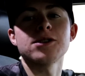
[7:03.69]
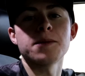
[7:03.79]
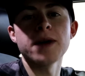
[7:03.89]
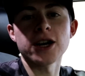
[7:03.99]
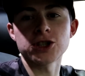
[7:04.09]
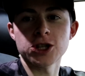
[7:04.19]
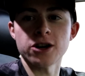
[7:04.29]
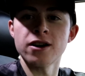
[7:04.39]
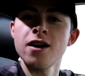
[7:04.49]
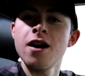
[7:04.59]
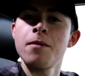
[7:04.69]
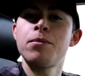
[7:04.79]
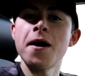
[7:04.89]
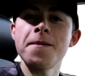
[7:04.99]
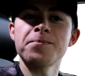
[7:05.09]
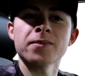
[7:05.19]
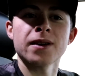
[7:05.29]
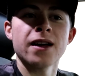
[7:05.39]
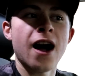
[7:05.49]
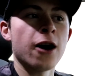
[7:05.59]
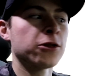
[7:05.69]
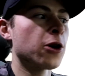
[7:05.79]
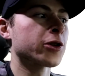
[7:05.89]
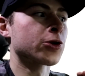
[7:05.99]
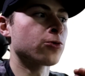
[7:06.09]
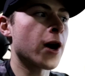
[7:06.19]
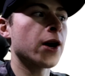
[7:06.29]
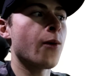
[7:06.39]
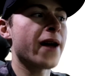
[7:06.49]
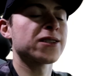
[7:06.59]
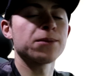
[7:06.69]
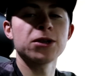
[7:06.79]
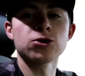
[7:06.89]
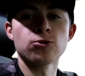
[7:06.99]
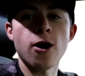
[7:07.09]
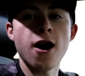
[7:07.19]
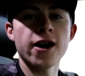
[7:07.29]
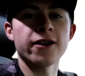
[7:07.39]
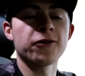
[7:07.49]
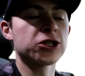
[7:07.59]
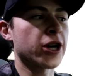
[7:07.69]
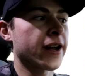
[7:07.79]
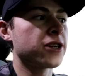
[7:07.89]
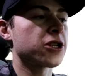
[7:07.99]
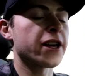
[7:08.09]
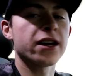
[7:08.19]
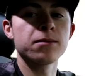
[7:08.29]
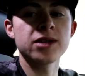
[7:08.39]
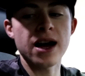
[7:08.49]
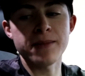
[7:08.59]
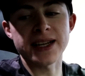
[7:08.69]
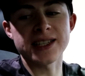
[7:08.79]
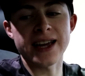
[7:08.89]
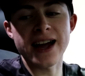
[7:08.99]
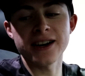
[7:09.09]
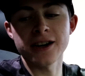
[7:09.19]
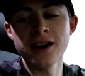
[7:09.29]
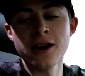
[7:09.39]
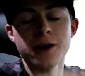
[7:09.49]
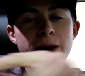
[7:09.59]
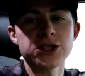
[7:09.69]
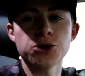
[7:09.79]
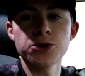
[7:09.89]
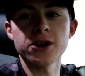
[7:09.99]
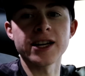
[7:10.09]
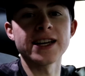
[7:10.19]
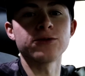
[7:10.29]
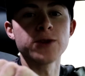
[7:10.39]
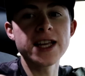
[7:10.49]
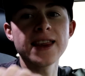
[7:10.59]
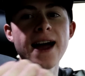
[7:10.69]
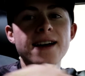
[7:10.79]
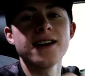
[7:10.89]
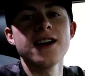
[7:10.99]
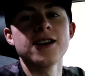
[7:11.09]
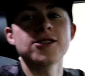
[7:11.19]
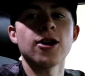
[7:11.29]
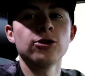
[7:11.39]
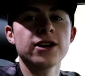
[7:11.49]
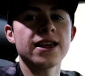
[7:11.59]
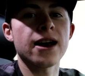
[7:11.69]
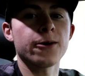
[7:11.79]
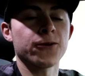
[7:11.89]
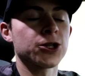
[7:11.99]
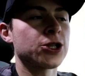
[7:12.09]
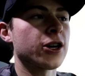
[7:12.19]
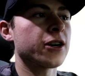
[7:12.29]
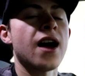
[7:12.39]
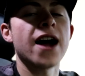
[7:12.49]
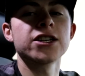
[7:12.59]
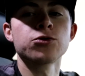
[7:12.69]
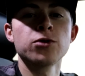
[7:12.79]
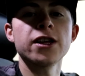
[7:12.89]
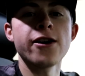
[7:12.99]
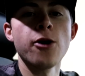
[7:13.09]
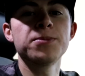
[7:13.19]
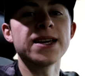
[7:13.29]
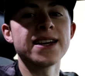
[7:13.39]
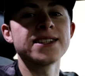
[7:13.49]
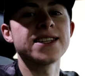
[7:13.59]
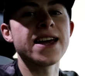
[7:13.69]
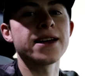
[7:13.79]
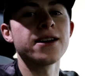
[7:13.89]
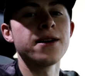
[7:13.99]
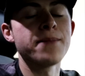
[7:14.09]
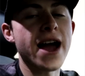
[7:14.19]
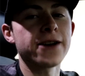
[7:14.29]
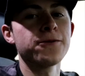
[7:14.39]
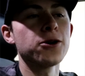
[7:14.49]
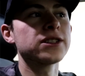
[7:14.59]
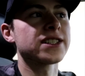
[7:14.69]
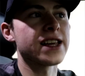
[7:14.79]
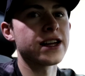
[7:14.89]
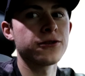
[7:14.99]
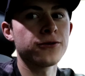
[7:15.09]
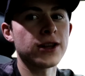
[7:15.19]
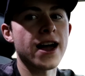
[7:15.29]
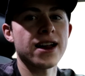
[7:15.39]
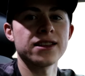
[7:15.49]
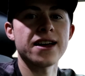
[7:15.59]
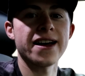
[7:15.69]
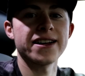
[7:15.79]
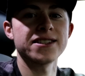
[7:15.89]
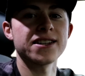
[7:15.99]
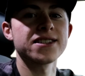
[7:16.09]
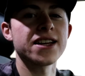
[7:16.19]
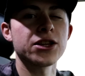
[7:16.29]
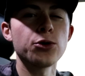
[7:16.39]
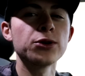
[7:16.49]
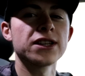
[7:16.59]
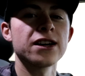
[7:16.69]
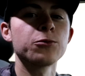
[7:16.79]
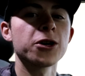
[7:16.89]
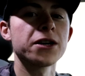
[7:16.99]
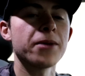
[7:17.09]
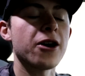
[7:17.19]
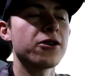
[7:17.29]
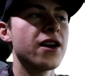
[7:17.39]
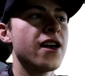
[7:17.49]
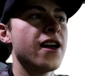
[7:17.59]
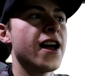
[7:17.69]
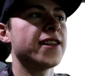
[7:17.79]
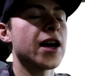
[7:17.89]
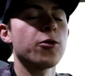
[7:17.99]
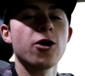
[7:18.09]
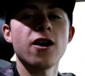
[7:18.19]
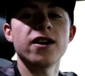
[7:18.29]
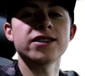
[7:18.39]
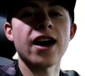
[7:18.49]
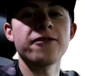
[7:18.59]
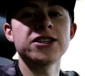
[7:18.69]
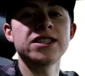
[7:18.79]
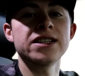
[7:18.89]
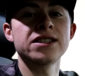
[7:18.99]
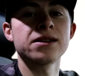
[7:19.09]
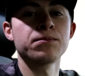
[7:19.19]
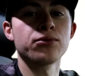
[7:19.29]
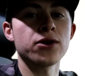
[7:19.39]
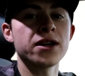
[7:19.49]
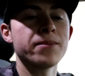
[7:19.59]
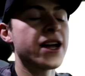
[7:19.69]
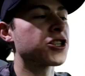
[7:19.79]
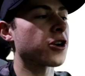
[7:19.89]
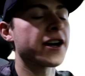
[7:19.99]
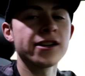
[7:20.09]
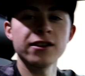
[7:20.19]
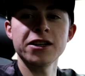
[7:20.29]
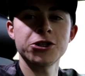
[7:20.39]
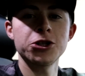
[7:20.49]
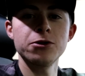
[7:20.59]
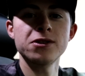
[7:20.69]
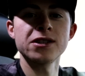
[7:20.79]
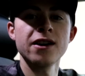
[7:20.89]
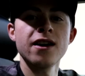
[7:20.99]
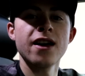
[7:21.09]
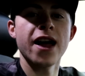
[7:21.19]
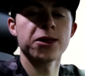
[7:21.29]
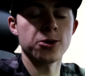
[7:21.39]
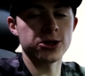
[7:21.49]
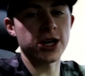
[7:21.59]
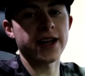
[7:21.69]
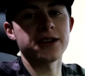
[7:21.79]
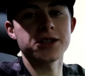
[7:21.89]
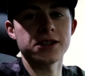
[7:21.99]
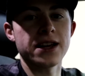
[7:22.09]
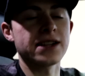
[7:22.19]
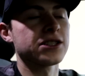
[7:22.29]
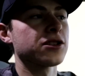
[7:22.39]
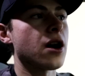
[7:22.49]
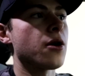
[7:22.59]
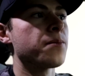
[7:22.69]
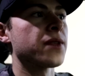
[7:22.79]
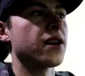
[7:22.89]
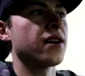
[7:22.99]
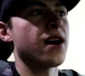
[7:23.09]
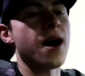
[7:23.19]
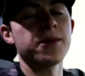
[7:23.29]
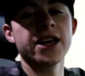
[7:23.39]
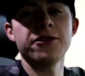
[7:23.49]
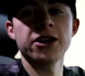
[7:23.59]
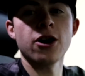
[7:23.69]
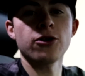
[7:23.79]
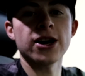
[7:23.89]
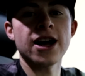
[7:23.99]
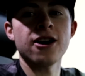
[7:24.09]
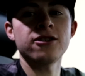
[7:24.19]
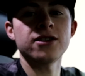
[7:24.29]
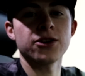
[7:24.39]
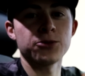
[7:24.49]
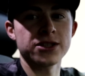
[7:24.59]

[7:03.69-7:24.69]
so I'm not sure. But I'll notice right away if something's wrong. If the check engine light comes on, my scanner or my tuner can read that, so I'll look that up for sure. I just really hope the intake manifold is laying flat on the heads. That's like the only thing I'm worried about, and that will cause obviously some pretty major idling issues and throw a check engine light. So I'm gonna give it a go right now and we'll